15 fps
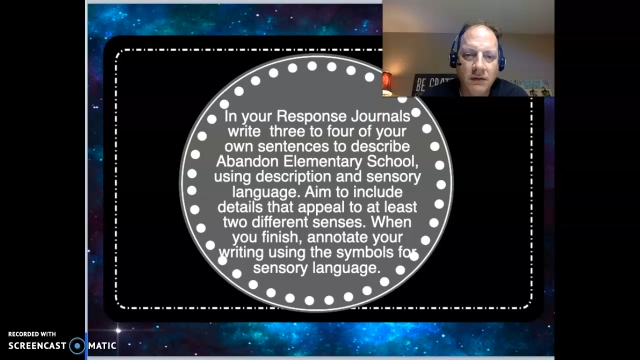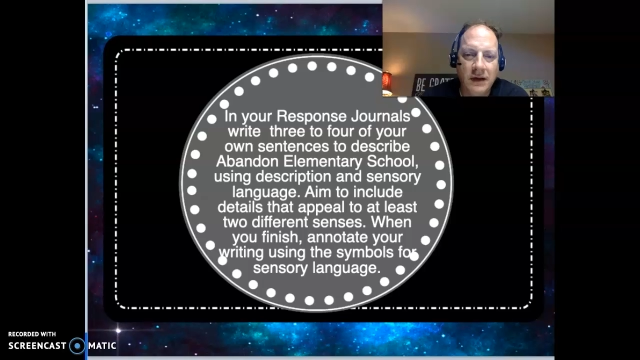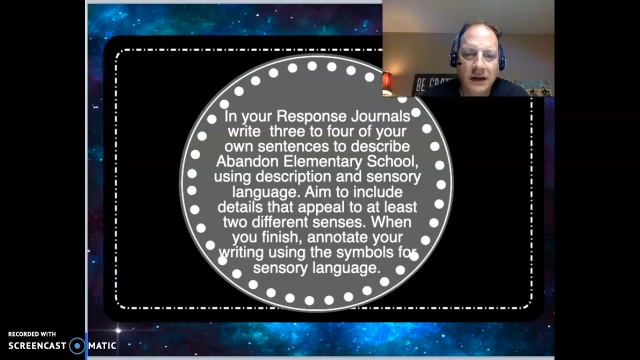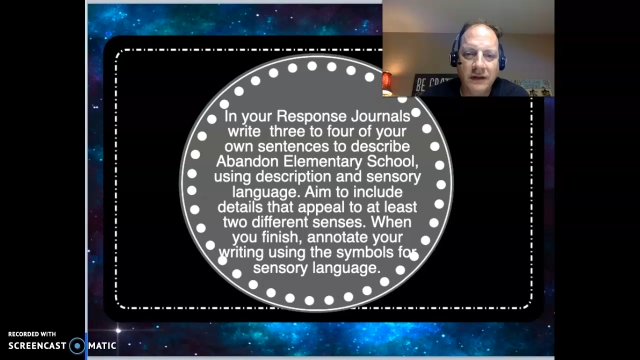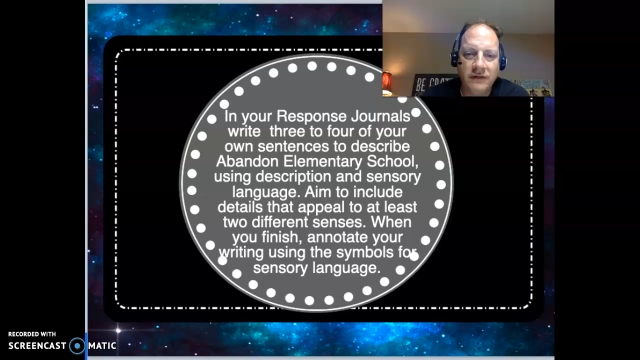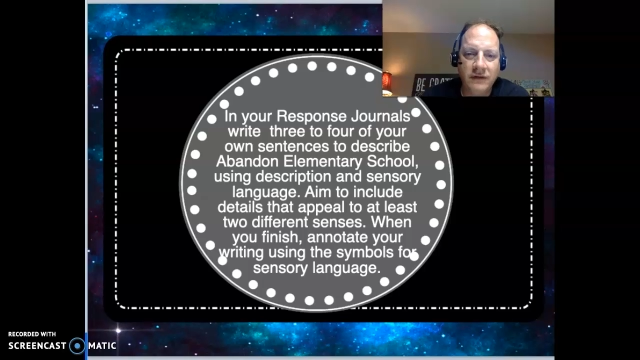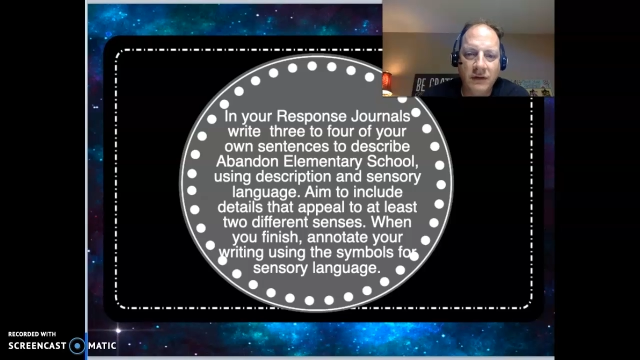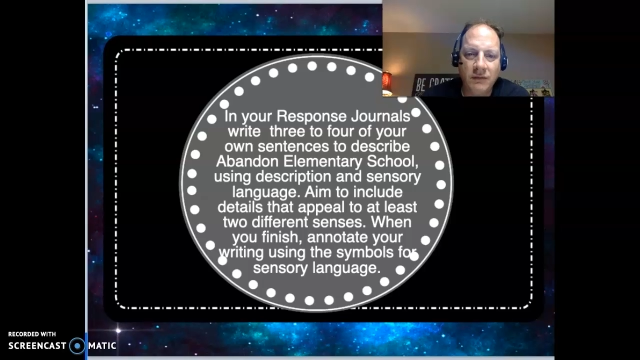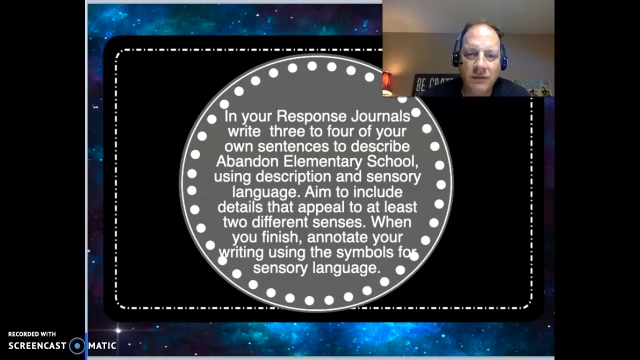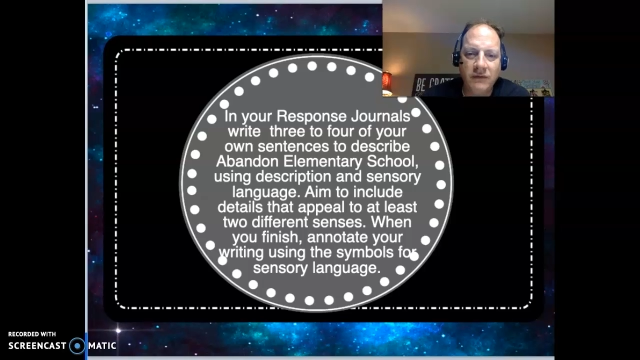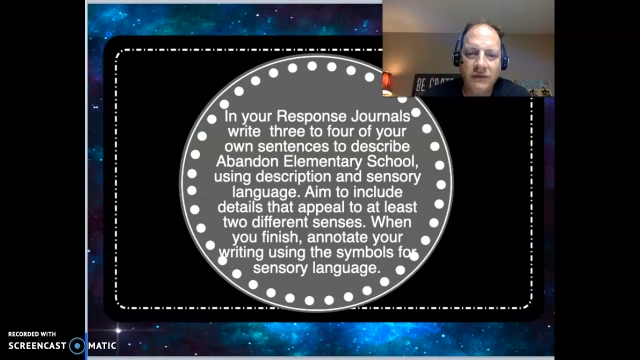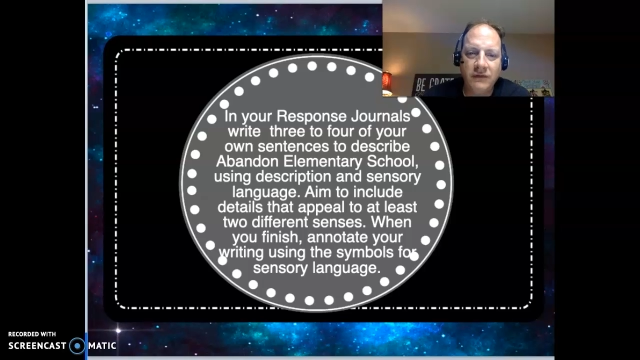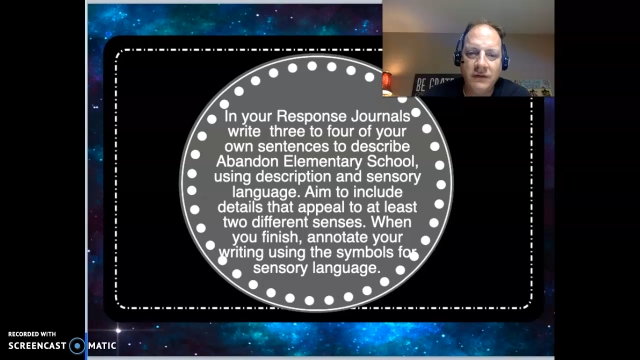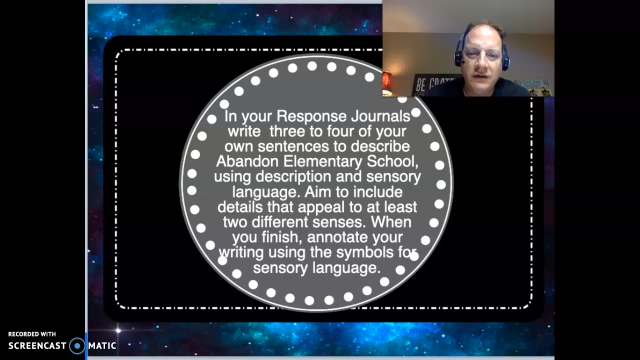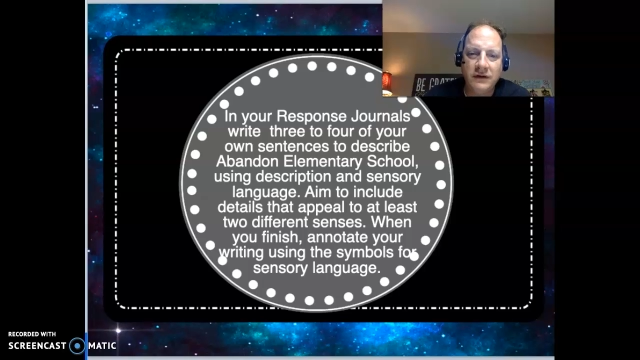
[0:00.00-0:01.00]
right, so I
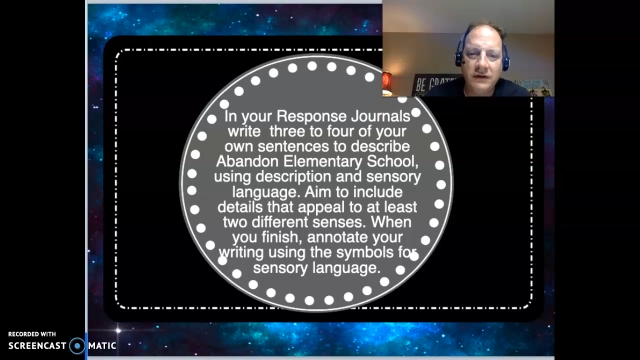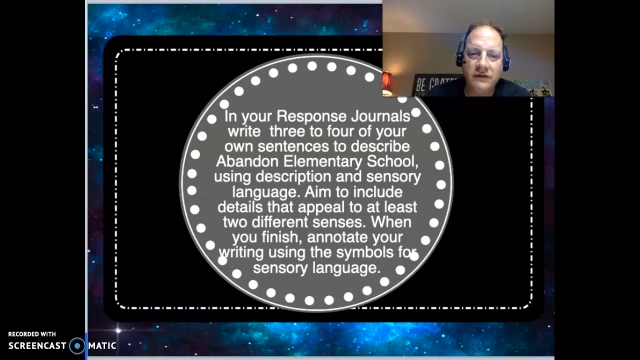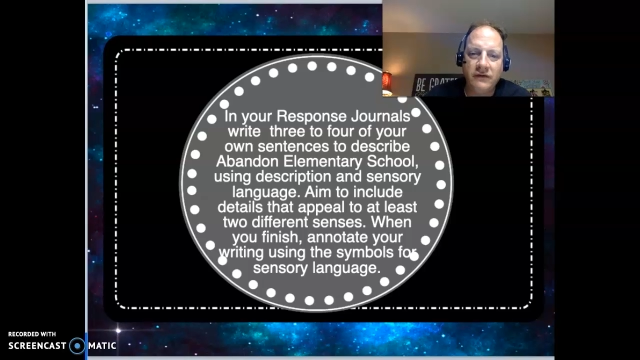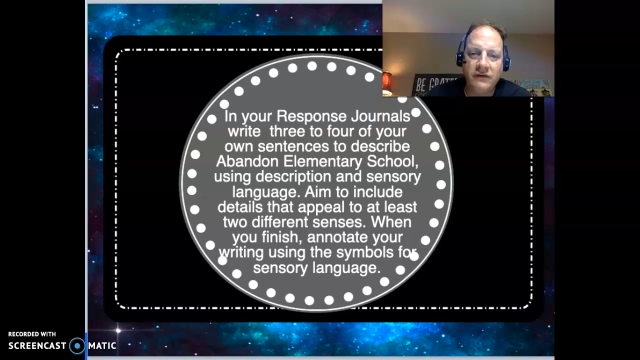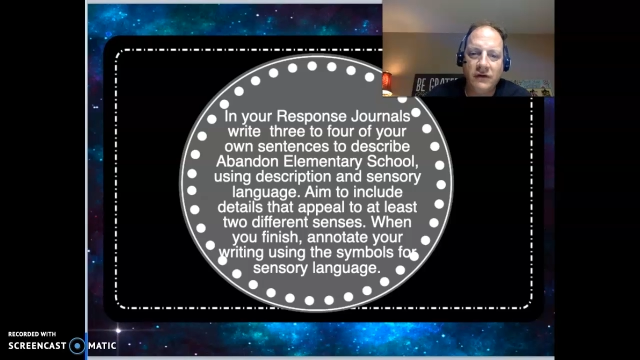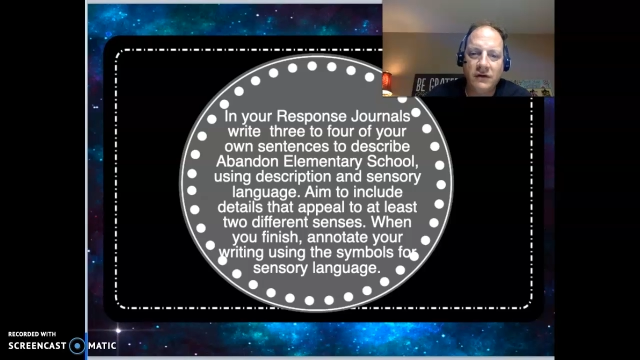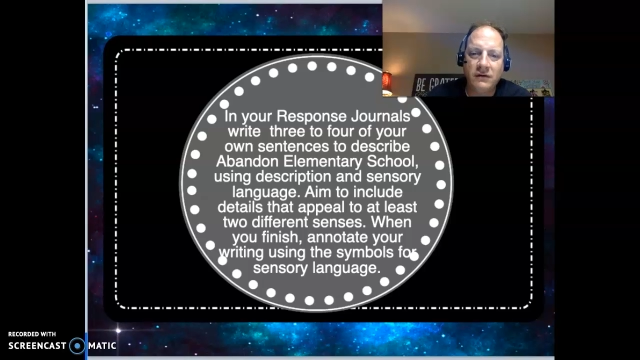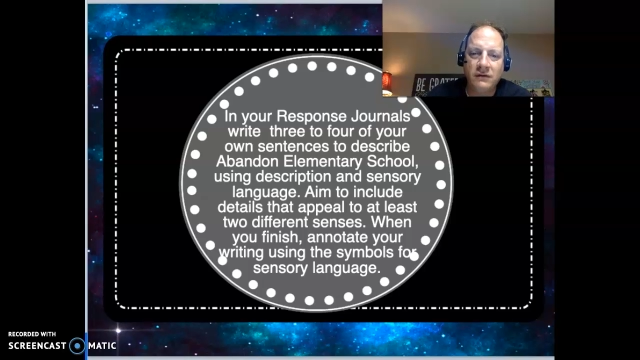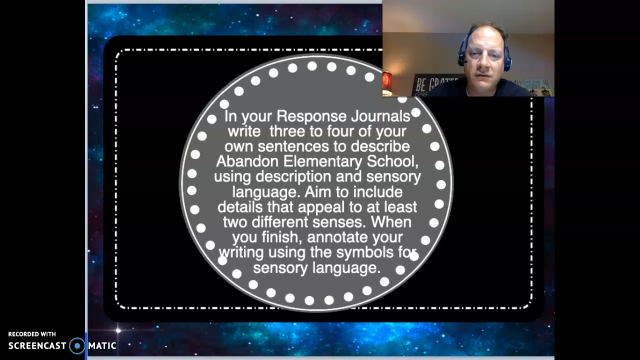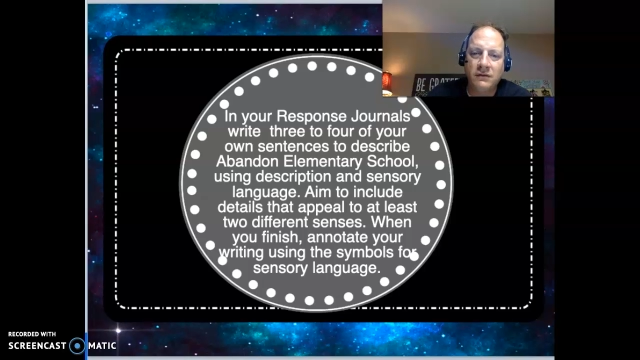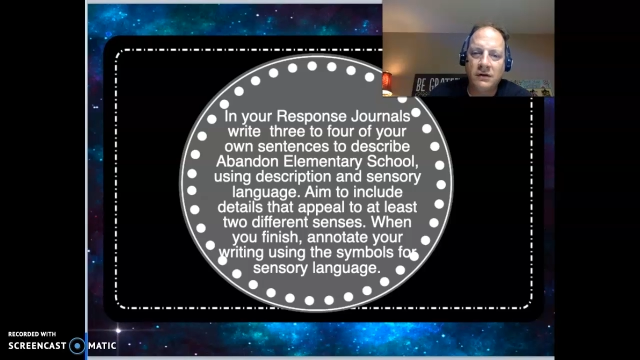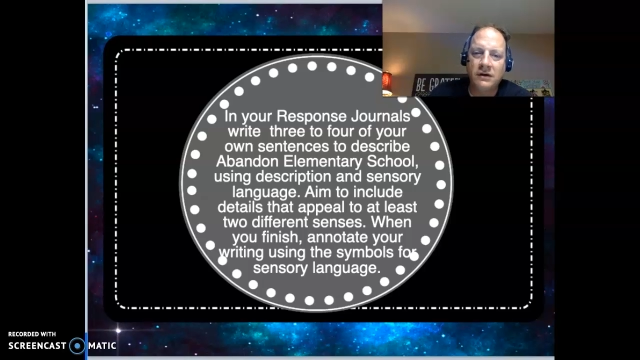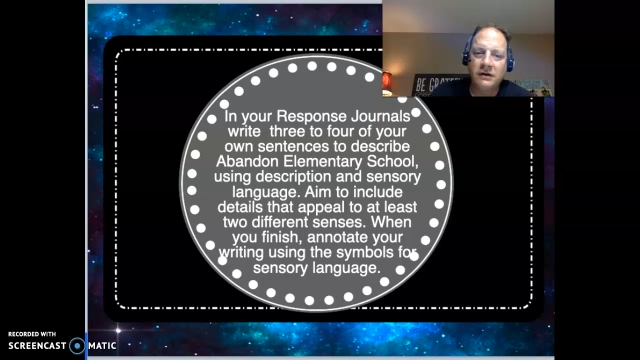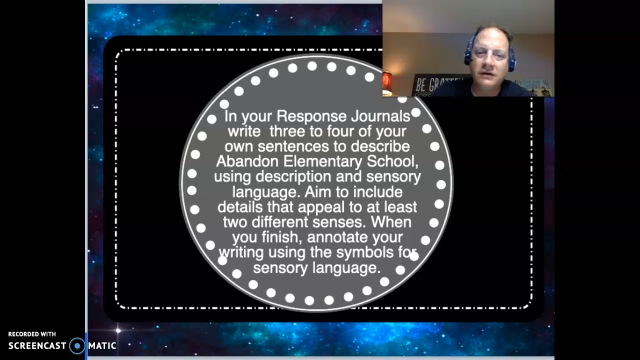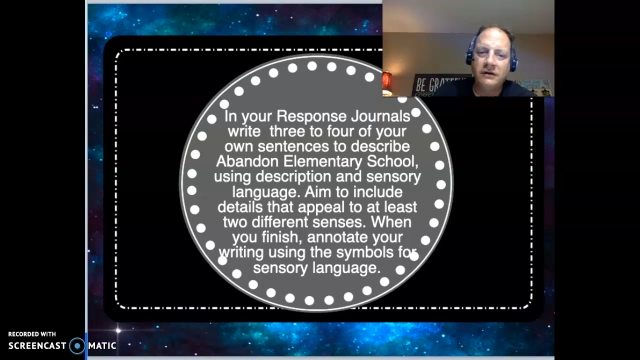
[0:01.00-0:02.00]
want you in your journal
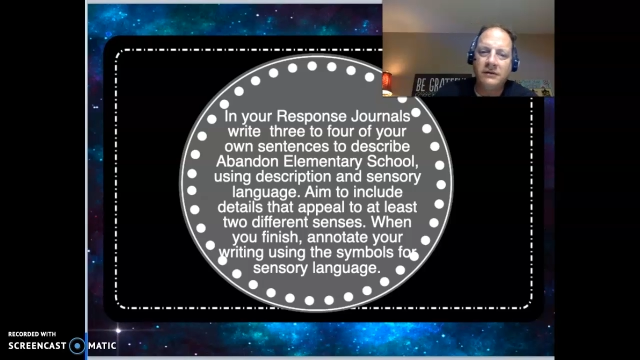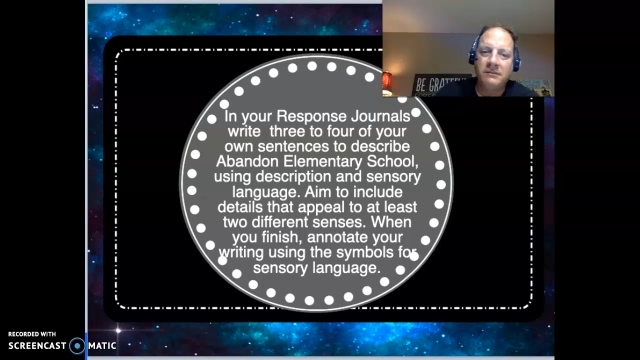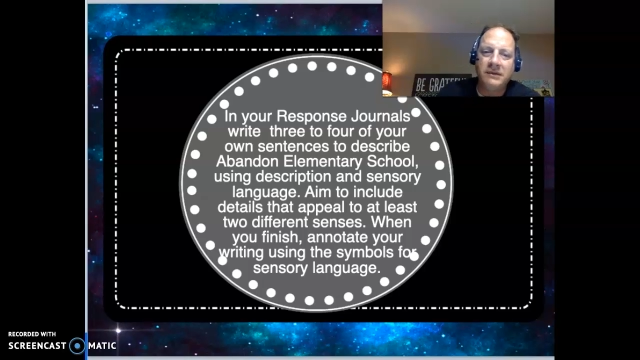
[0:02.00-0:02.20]
or on your